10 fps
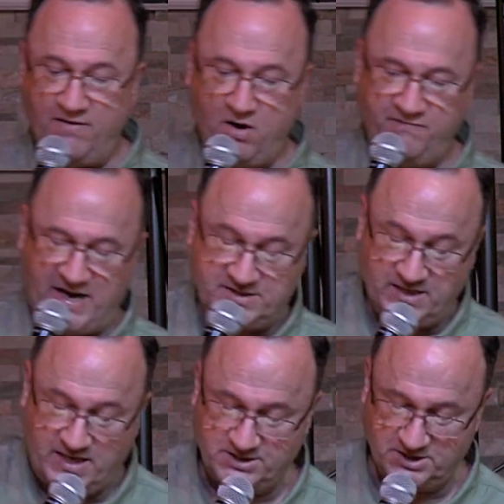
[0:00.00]

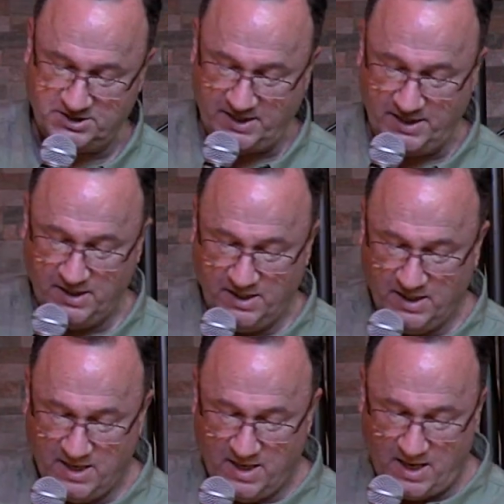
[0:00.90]
Arphaxad, I should say,
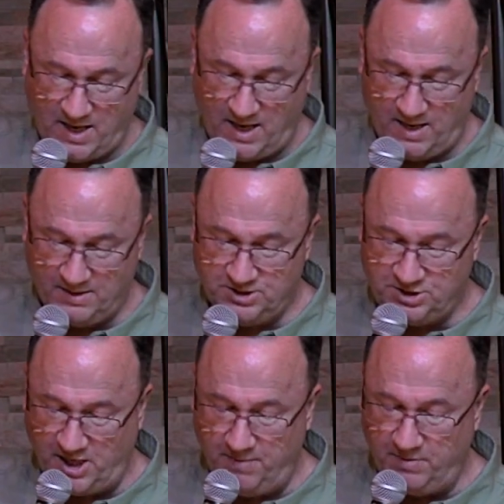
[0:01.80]

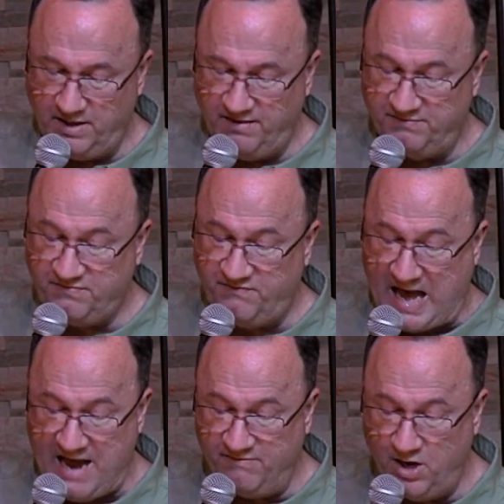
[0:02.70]
Shem lived
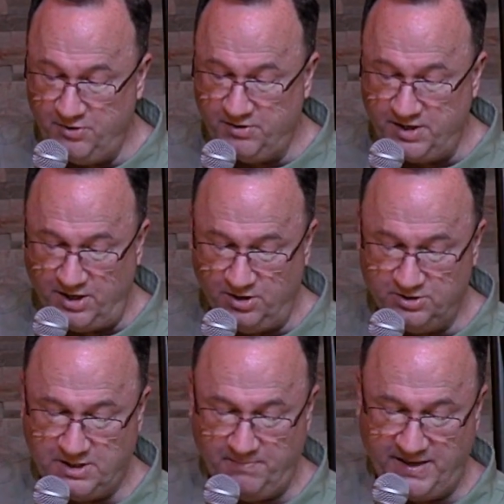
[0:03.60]
500
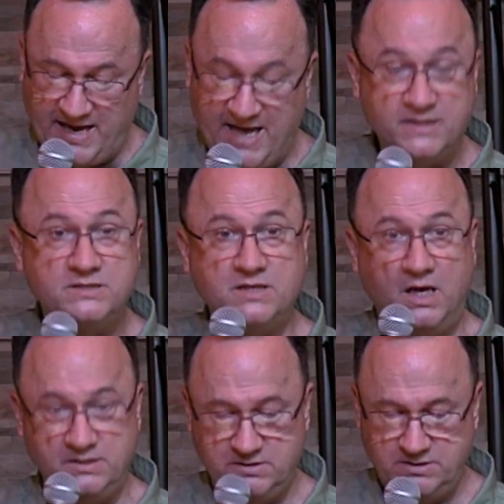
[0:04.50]
years and begat
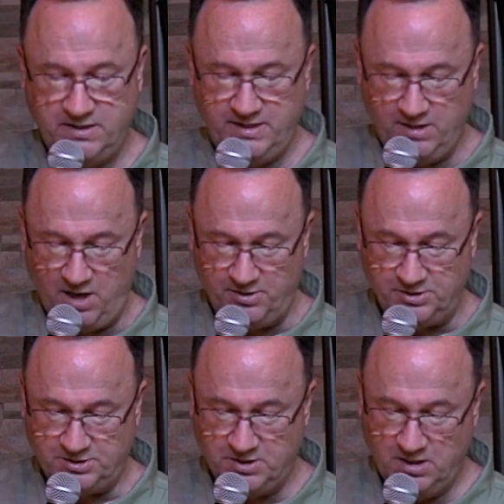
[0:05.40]
sons and
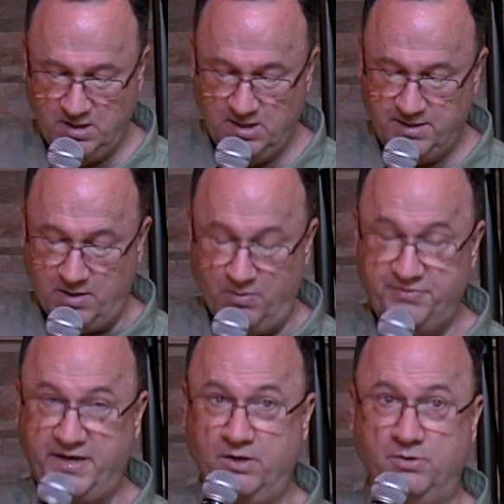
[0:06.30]
daughters. Now, one
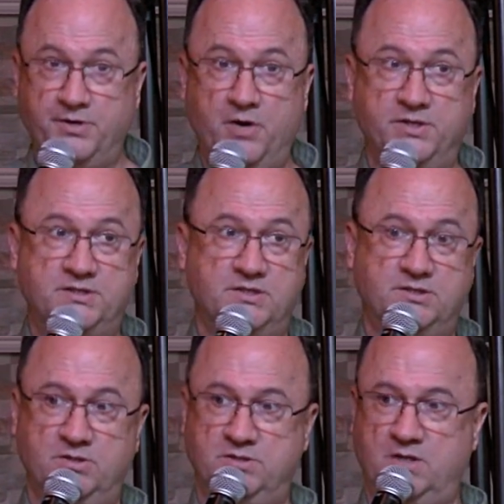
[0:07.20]
thing you'll notice is
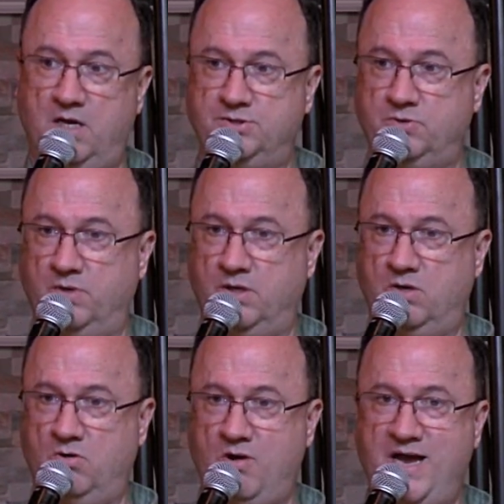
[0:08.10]
there's also
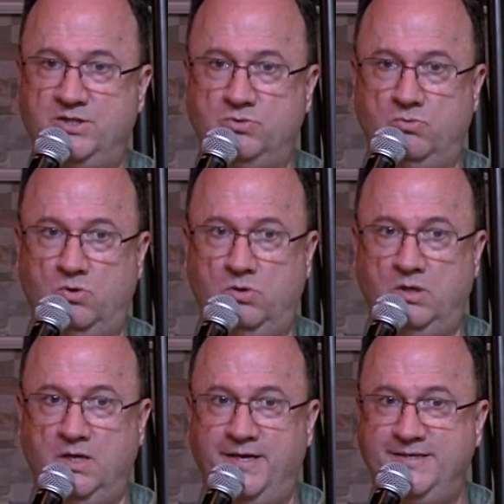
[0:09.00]
a gradual
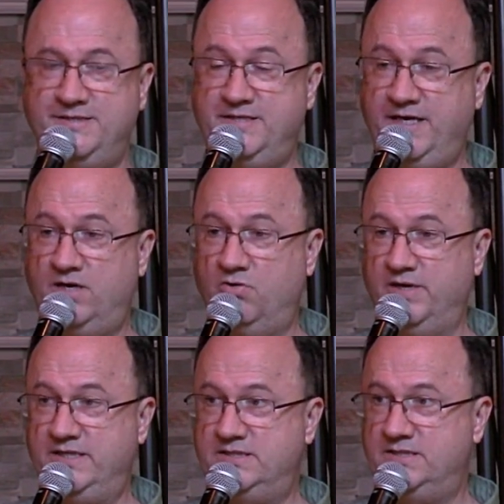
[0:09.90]

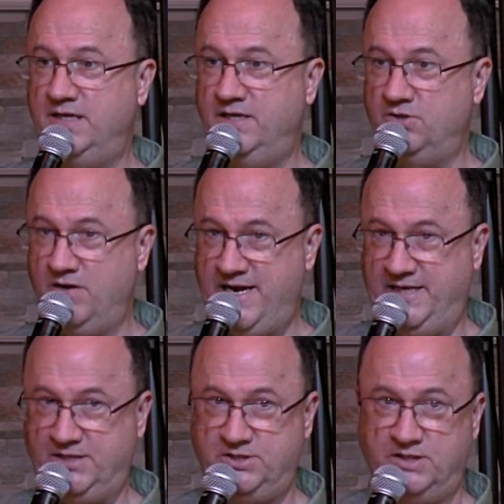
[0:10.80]
decrease in their
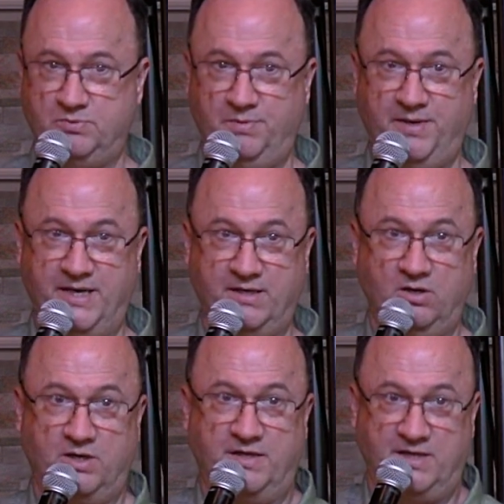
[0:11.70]
age as we begin to
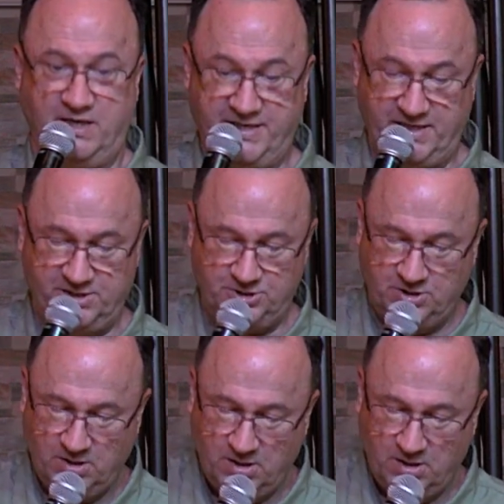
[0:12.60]
look at the lineage.